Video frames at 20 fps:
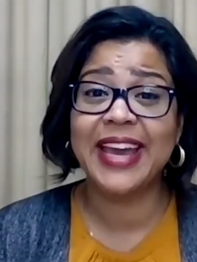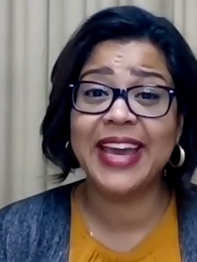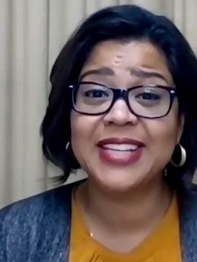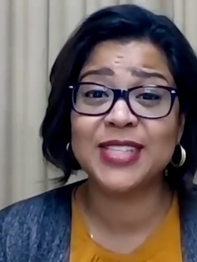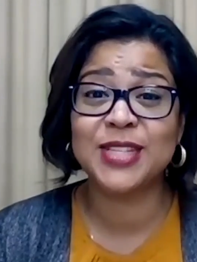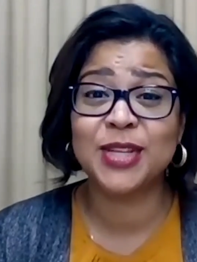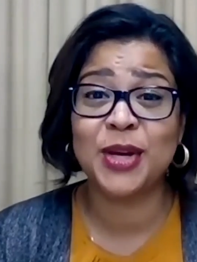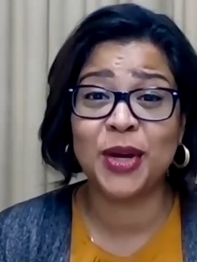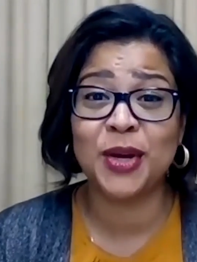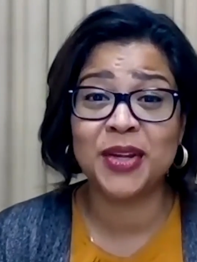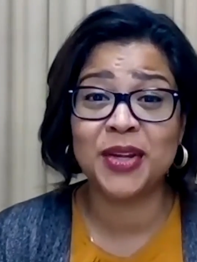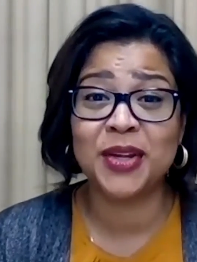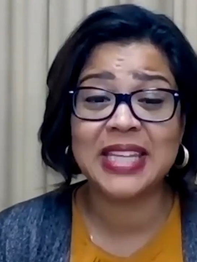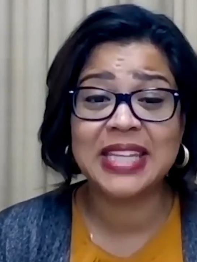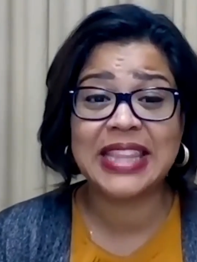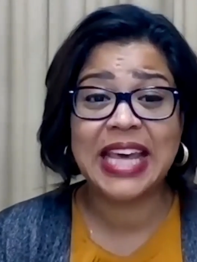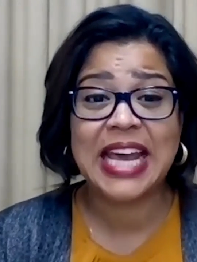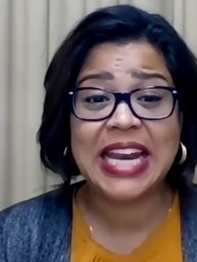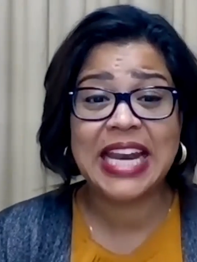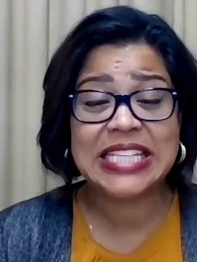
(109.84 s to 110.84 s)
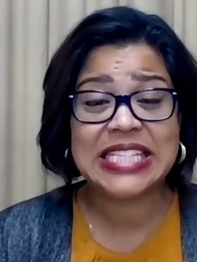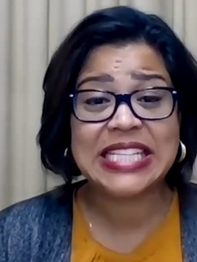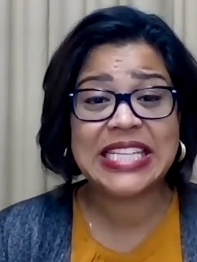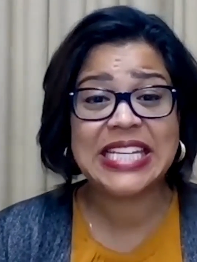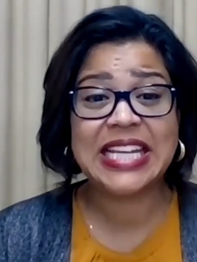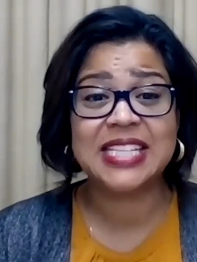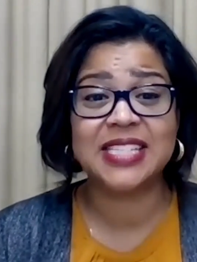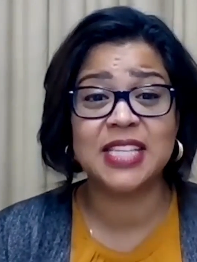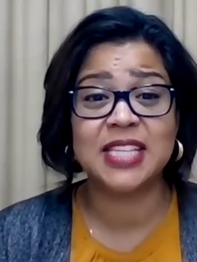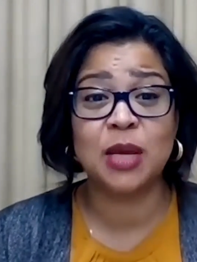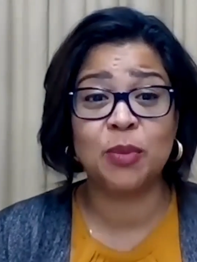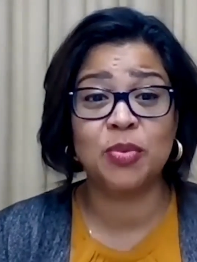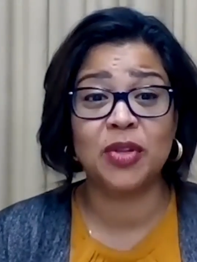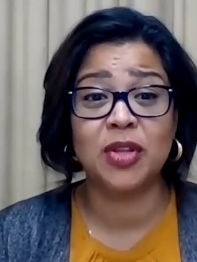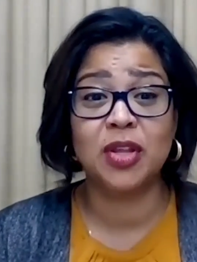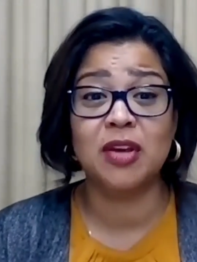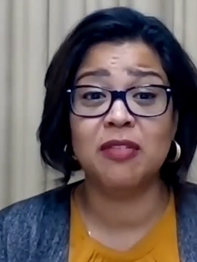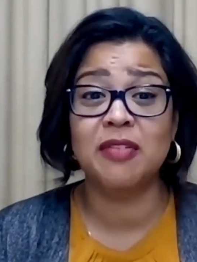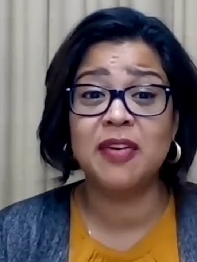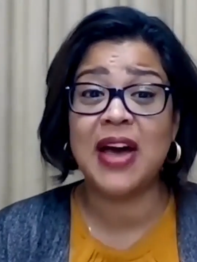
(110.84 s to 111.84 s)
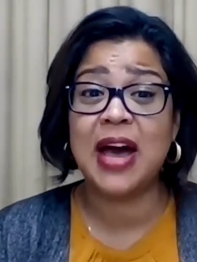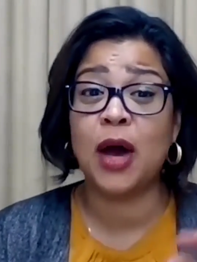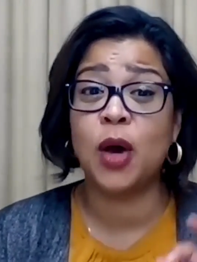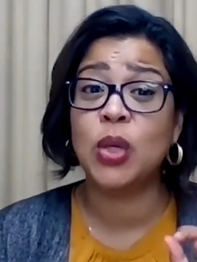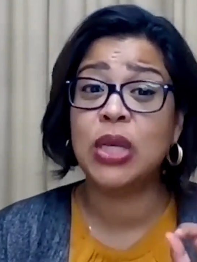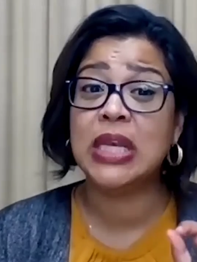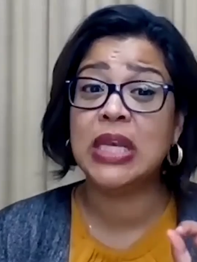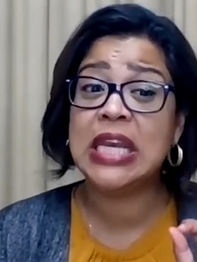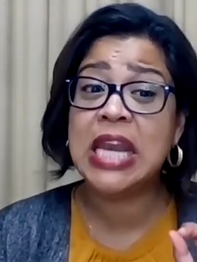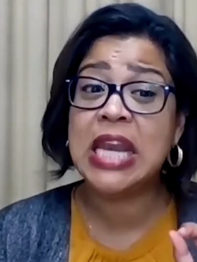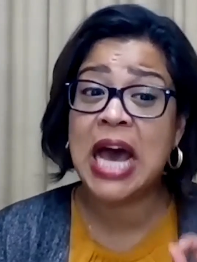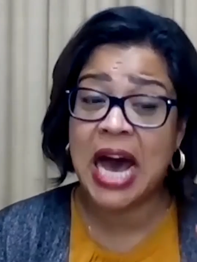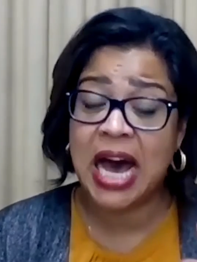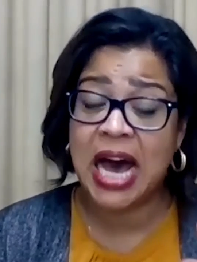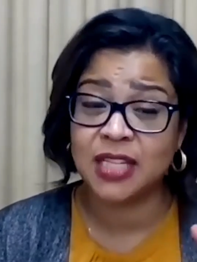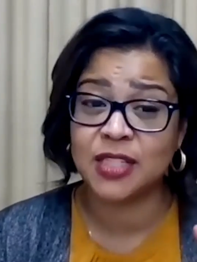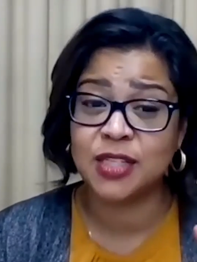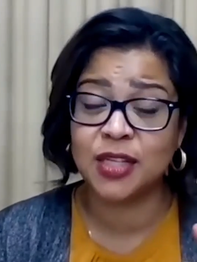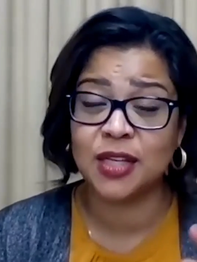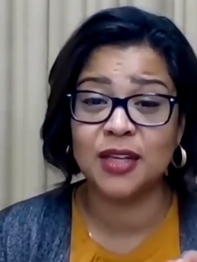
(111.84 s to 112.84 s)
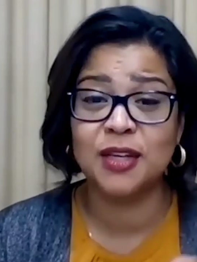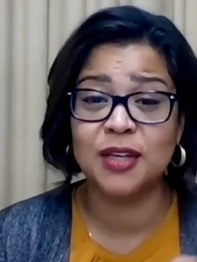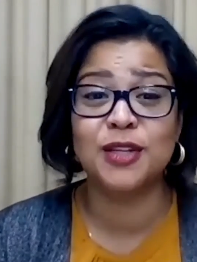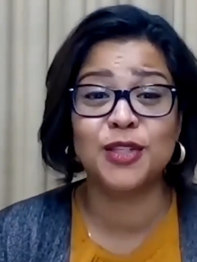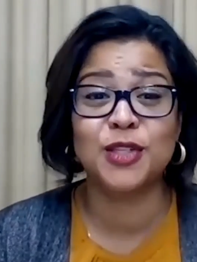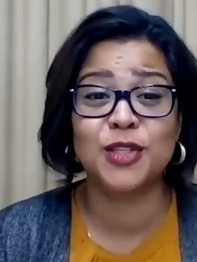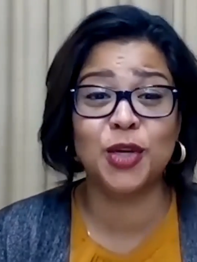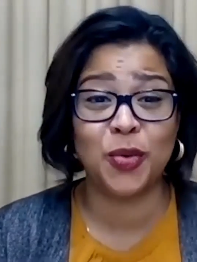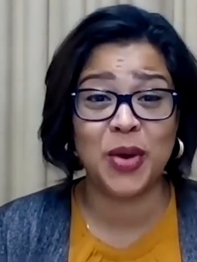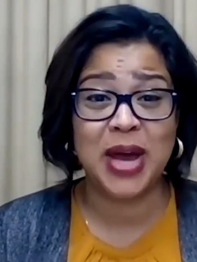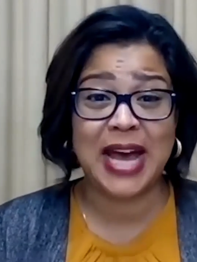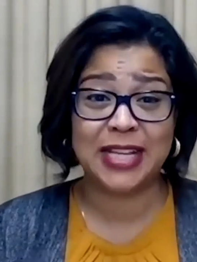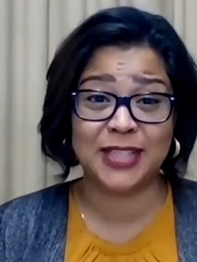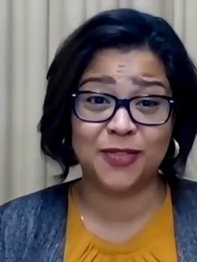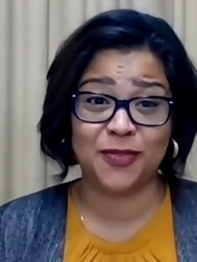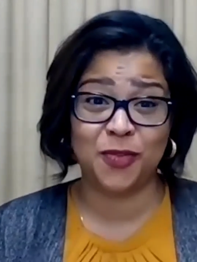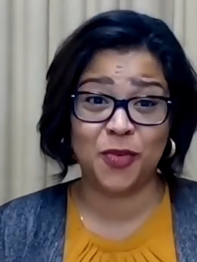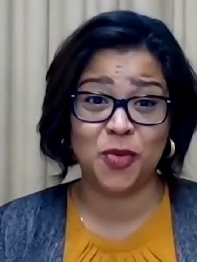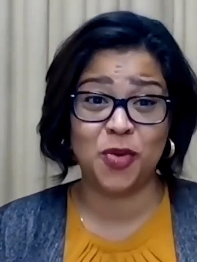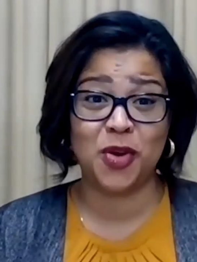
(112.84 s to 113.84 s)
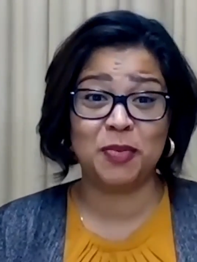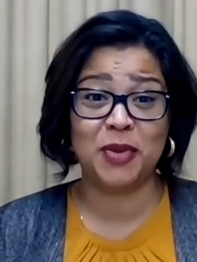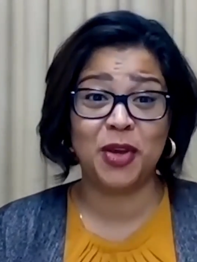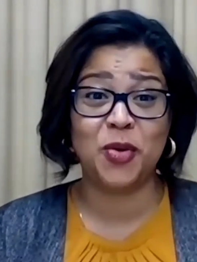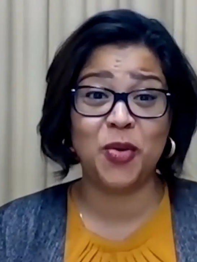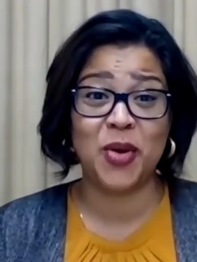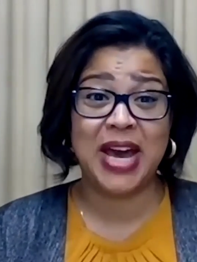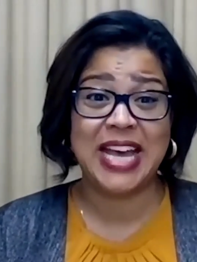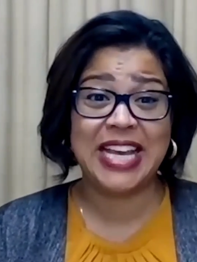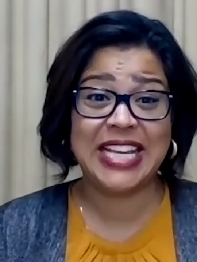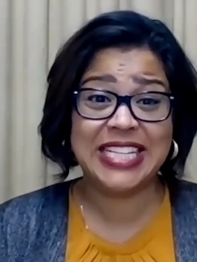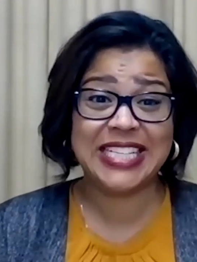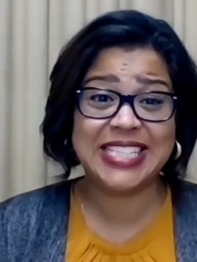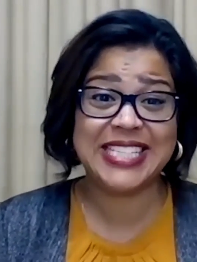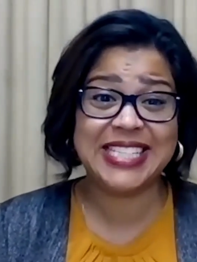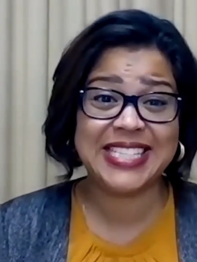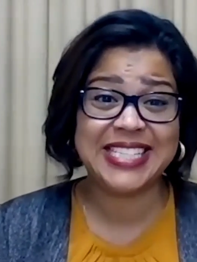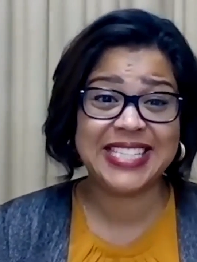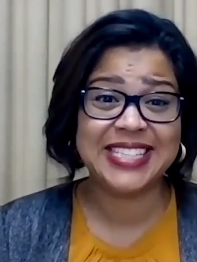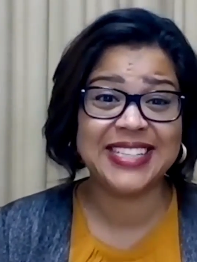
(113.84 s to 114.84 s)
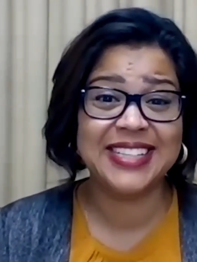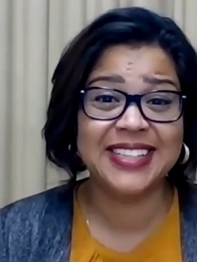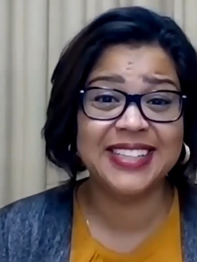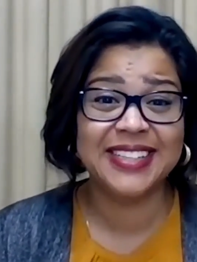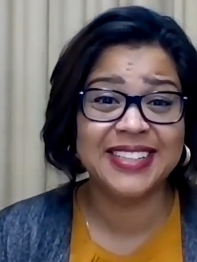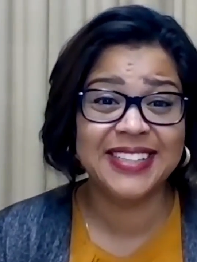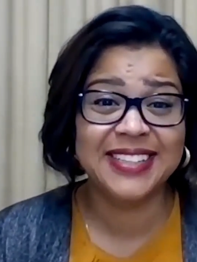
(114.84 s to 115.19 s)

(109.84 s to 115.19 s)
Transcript: to guess, Kurt, that is an example of how not to ask for a bequest.